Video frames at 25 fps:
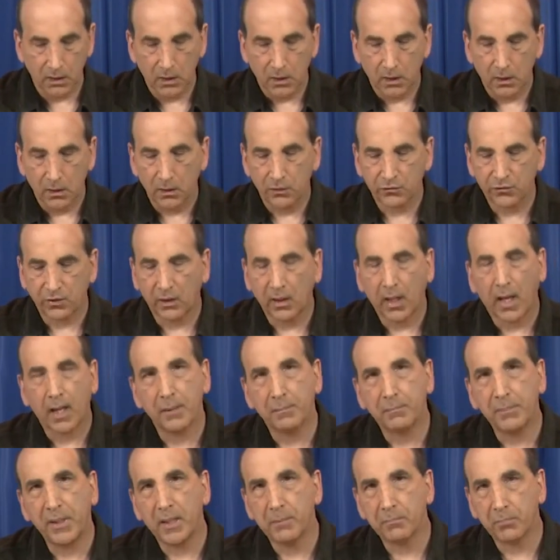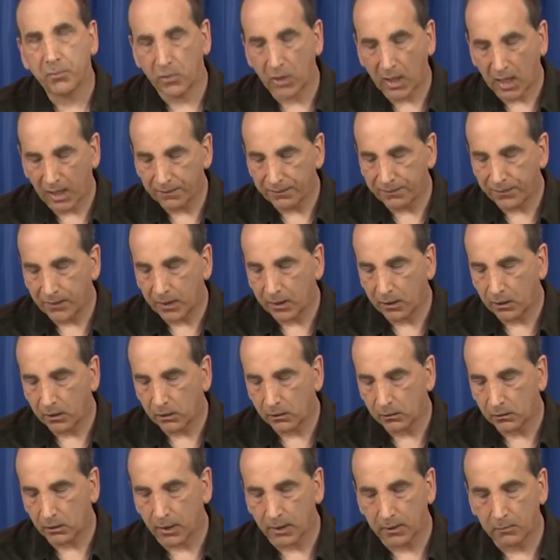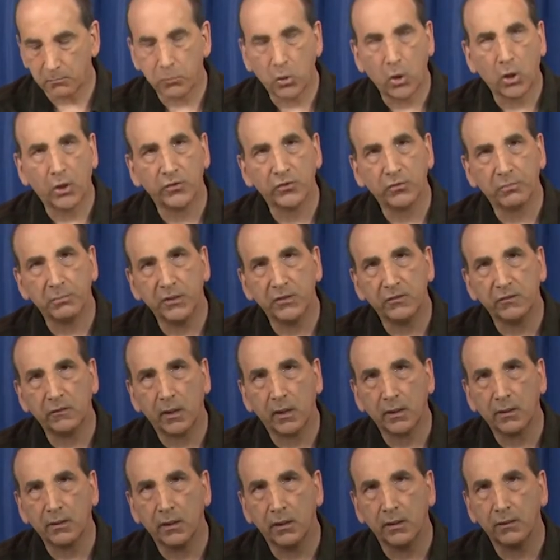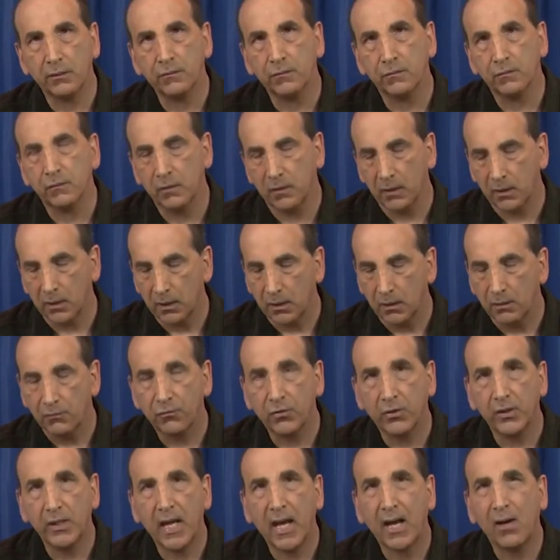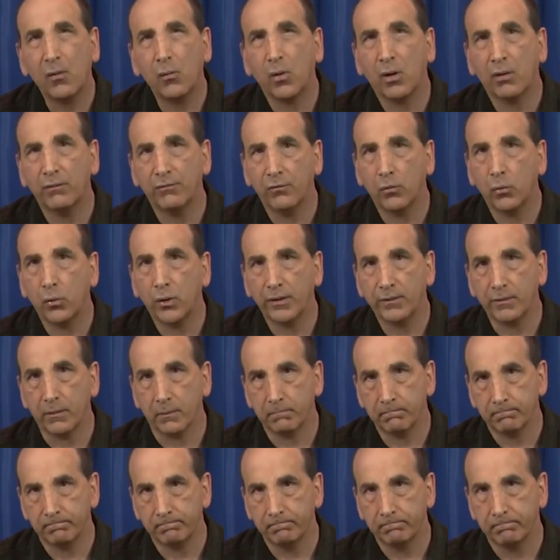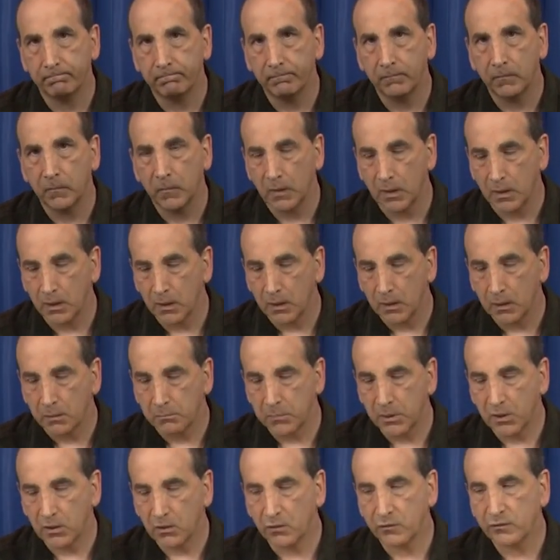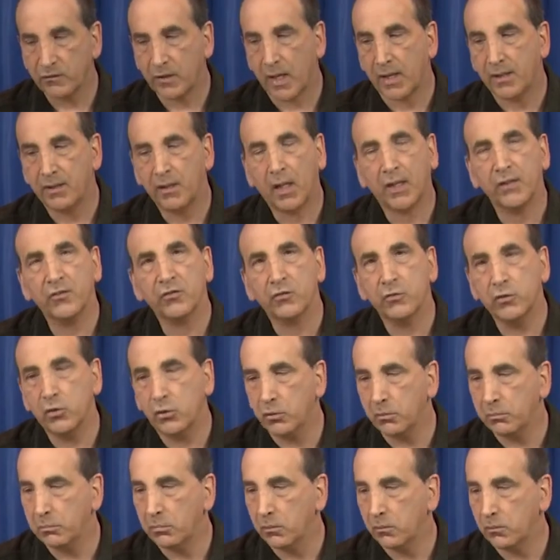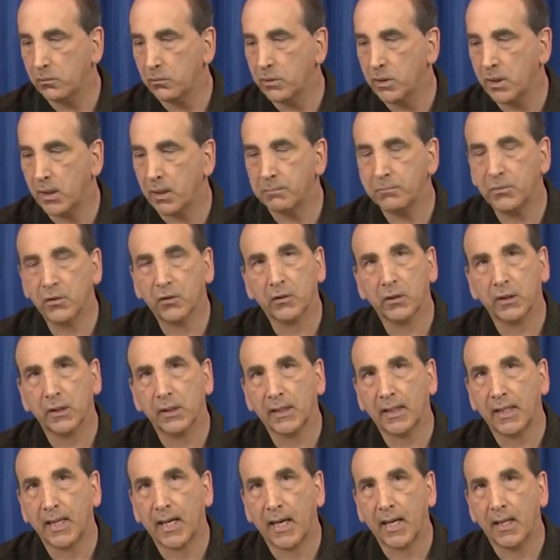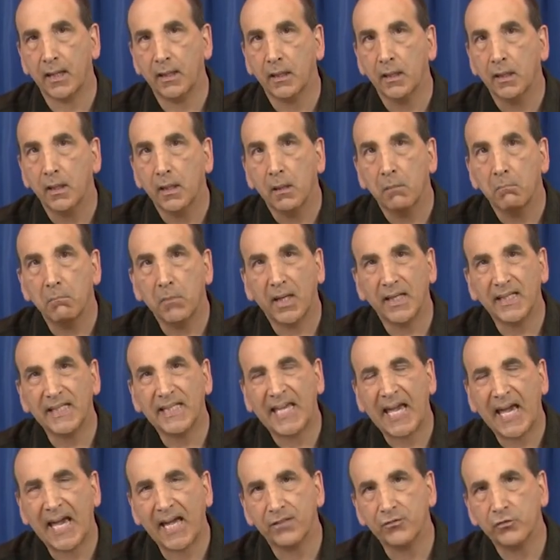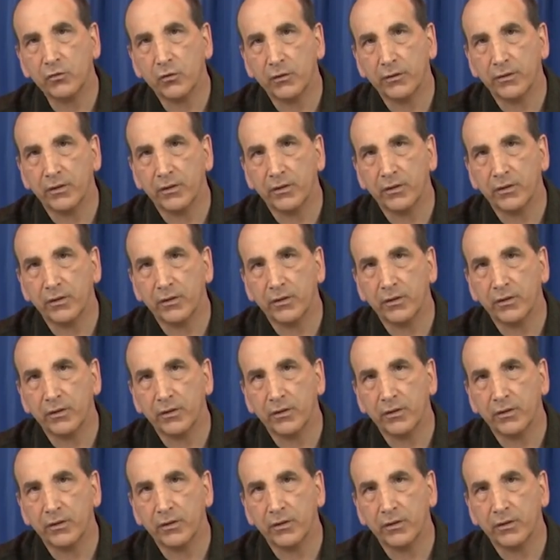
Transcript: There's a lot of paper out there, like parchments like this. For now, avoid them, because that nice new nib you're going to get might catch on